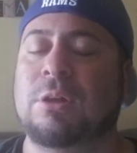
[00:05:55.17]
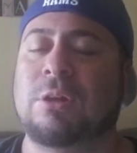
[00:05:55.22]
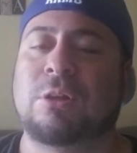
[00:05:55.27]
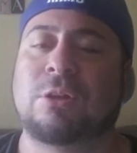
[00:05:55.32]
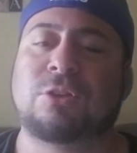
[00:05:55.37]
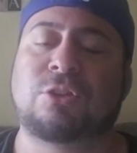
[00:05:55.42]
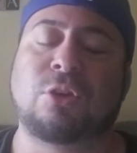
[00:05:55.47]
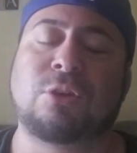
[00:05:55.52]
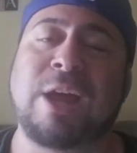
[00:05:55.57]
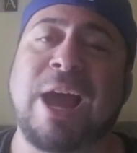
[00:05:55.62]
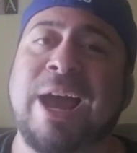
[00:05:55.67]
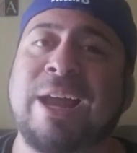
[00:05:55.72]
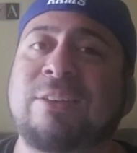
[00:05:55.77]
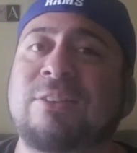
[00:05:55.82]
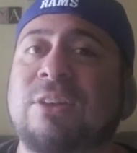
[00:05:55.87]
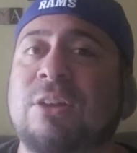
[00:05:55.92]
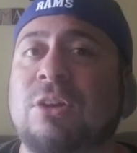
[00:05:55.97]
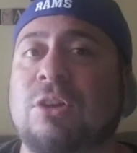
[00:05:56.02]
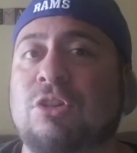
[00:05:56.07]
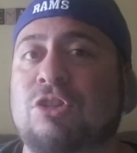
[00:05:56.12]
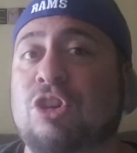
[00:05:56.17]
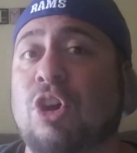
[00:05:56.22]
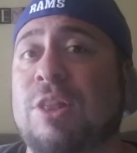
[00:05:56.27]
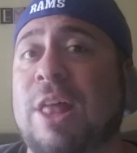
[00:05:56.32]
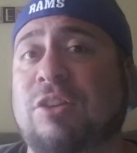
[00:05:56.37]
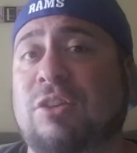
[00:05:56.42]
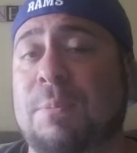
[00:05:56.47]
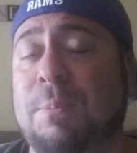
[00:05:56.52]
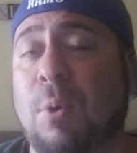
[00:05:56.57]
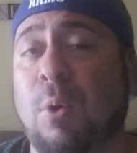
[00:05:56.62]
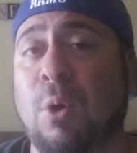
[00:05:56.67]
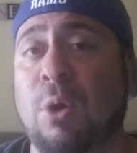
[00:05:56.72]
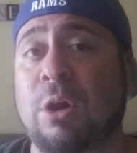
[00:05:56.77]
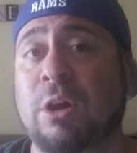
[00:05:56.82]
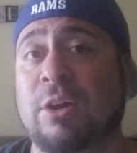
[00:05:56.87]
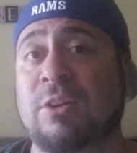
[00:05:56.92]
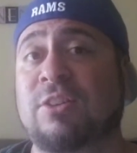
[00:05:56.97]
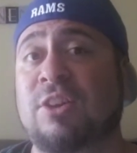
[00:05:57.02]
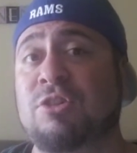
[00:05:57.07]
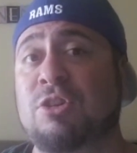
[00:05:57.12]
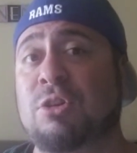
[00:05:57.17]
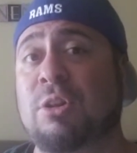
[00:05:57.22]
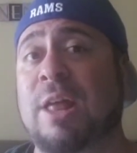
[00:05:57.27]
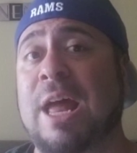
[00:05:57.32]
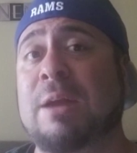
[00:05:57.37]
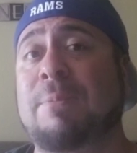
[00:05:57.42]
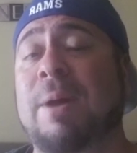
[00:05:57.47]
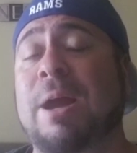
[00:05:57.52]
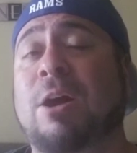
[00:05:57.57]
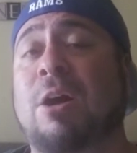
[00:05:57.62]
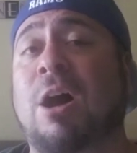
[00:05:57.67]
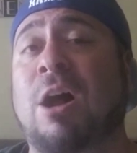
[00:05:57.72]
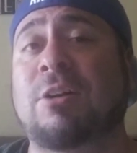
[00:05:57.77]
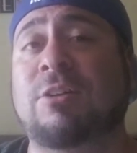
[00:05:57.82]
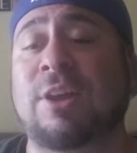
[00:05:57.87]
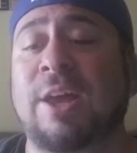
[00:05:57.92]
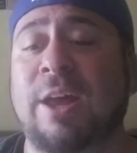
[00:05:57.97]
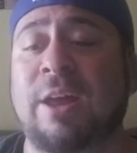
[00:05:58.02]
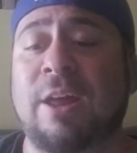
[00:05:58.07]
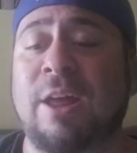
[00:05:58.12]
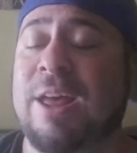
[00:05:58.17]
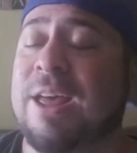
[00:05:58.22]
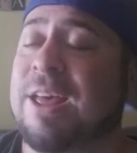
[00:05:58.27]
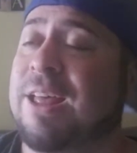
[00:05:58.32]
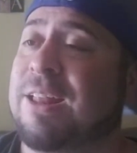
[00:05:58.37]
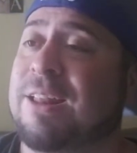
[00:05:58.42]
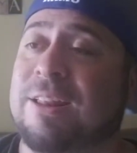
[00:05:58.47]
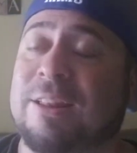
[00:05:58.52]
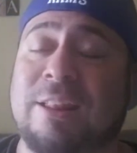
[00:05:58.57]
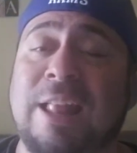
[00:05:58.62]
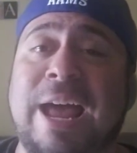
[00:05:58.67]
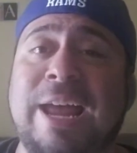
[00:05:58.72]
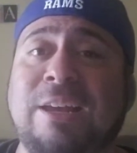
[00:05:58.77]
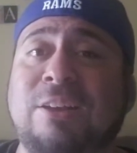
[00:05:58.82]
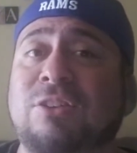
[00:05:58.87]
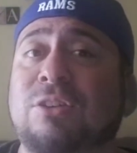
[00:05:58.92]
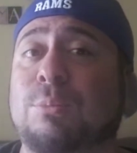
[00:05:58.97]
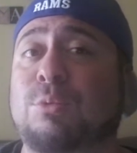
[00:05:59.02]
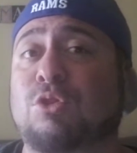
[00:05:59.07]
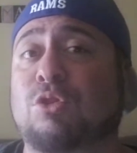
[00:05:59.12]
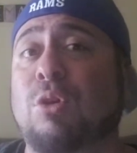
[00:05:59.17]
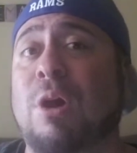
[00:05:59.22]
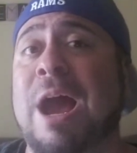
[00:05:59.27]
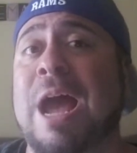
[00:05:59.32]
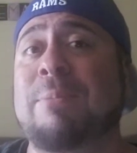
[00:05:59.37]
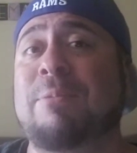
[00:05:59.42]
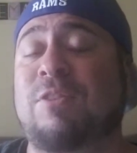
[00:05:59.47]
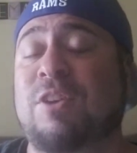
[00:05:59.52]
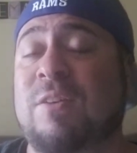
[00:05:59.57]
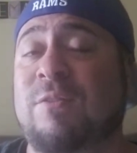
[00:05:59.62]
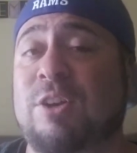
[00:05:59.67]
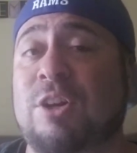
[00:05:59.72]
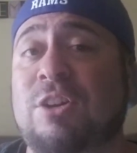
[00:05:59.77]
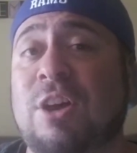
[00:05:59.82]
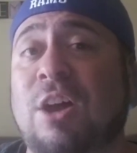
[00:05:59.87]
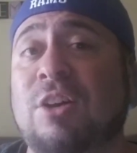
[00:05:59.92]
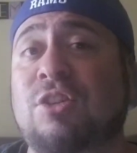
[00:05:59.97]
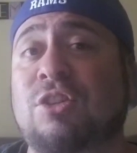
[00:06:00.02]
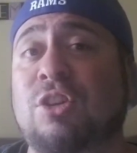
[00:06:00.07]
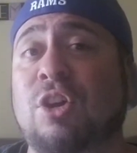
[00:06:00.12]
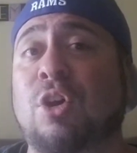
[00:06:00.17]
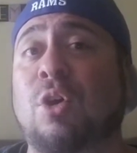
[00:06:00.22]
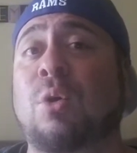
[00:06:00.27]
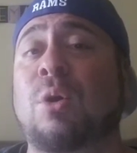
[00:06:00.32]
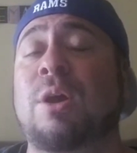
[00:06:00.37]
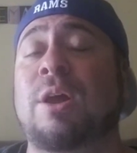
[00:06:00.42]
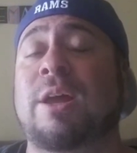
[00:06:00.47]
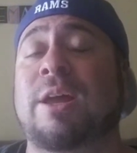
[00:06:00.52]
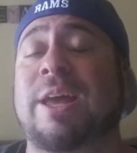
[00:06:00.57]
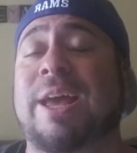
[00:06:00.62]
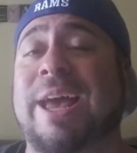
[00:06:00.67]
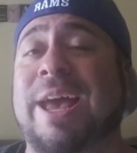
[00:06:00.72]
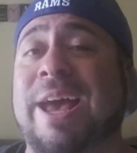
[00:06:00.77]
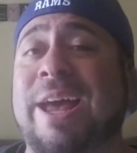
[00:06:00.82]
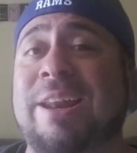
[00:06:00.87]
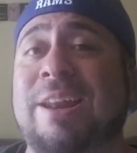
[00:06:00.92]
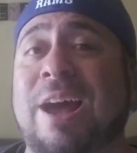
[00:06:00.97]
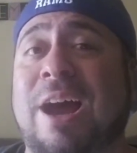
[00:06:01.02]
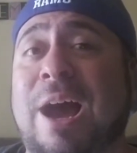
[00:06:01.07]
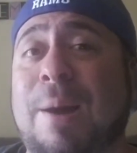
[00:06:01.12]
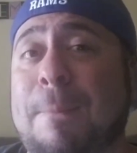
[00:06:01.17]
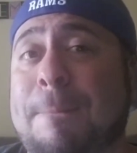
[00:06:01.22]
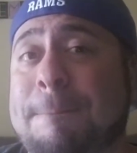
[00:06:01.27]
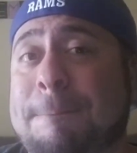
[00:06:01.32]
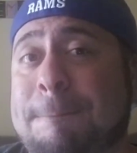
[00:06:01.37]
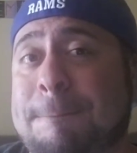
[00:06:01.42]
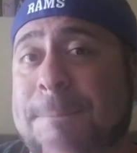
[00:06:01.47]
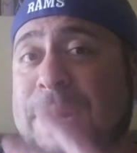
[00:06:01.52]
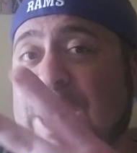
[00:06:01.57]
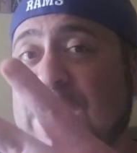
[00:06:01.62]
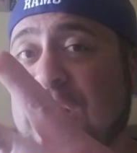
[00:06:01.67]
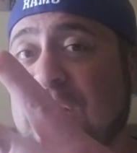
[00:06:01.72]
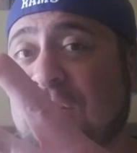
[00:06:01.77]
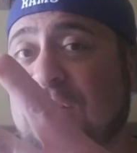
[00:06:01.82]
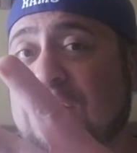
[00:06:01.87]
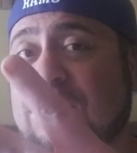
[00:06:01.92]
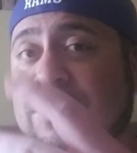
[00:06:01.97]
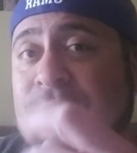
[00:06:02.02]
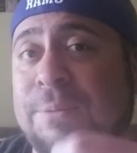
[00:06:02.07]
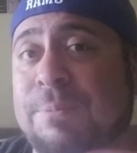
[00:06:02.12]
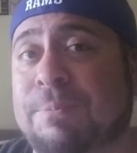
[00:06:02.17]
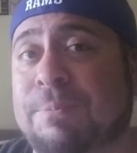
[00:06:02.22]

So guys, show that support, continue to like my content, like, subscribe if you haven't done so, and peace.